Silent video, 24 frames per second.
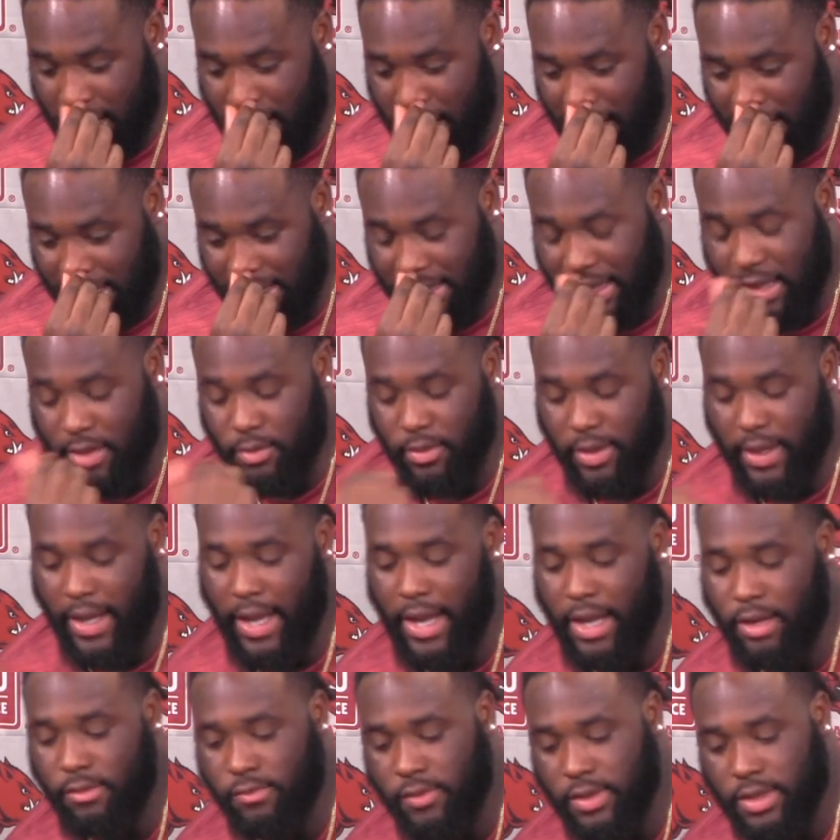I seen when
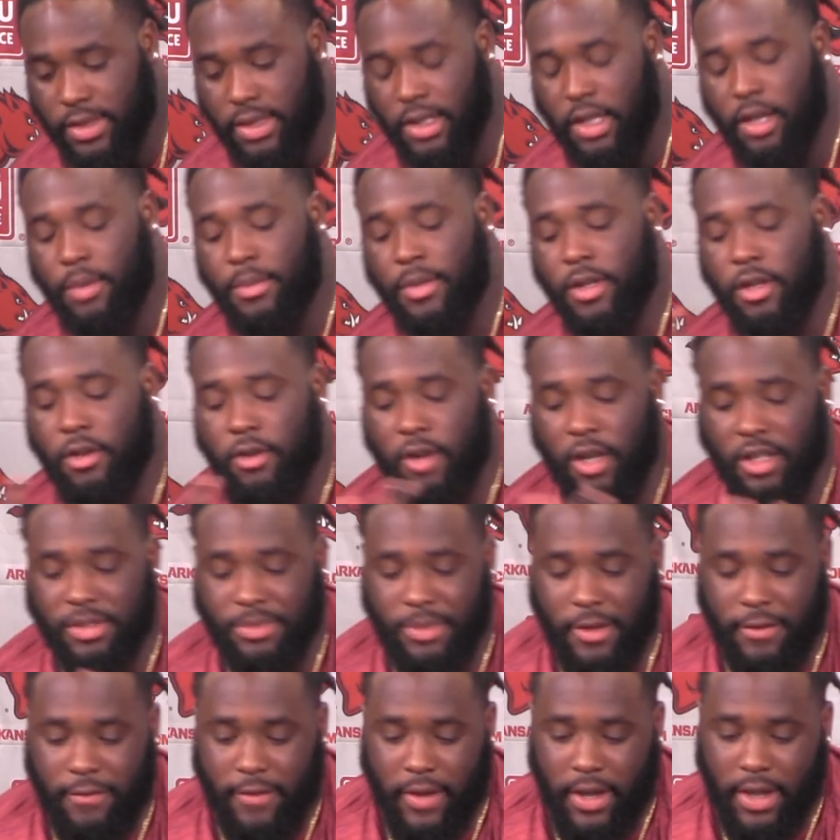Hayden was coming across
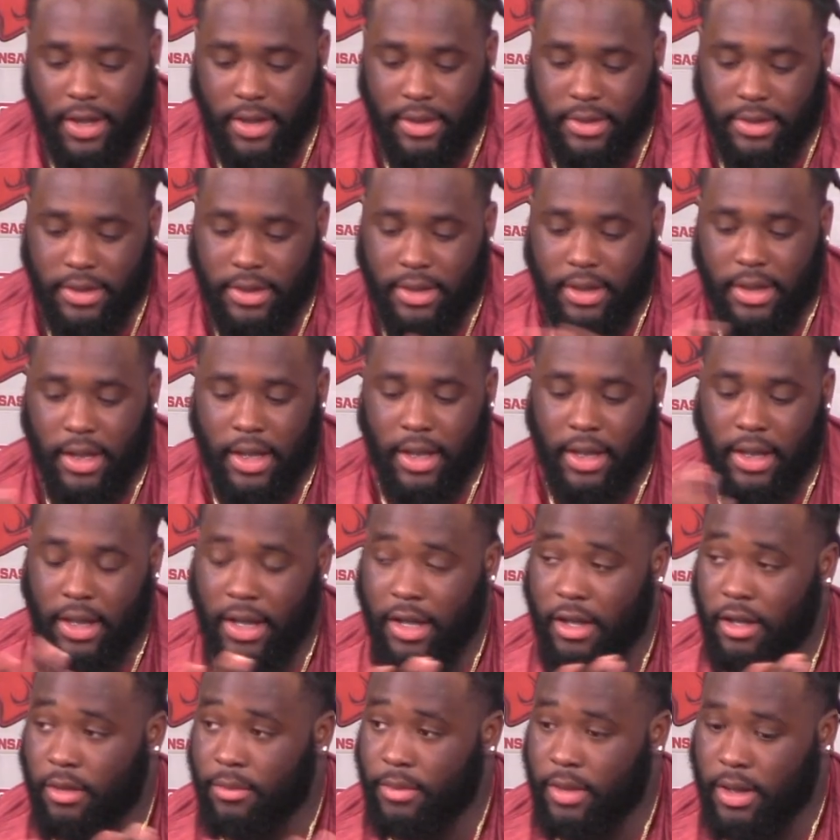my face and he
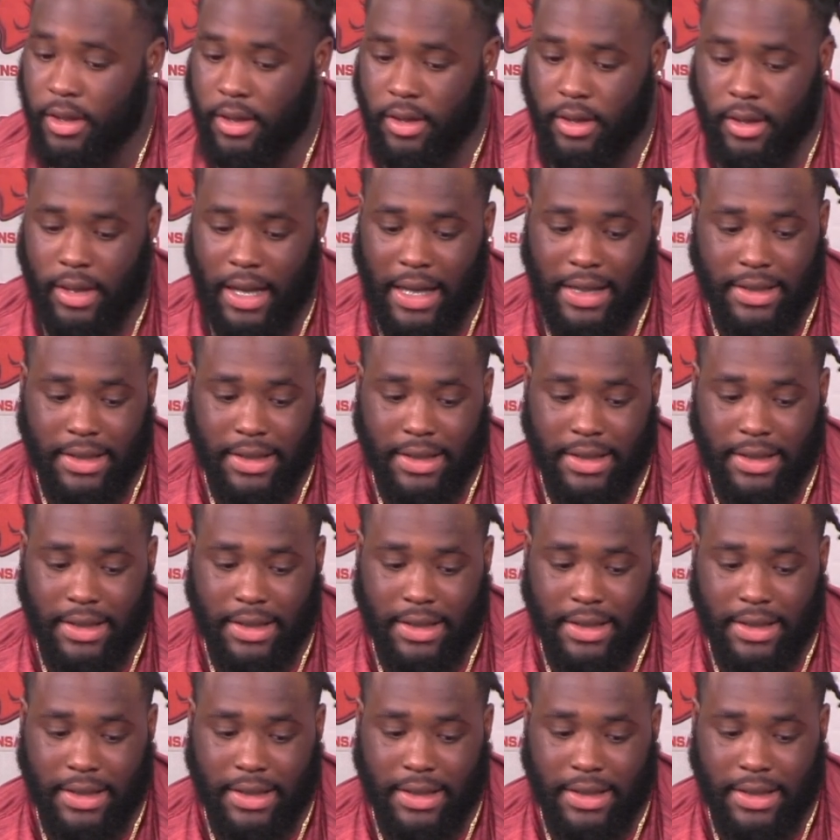hit him, man.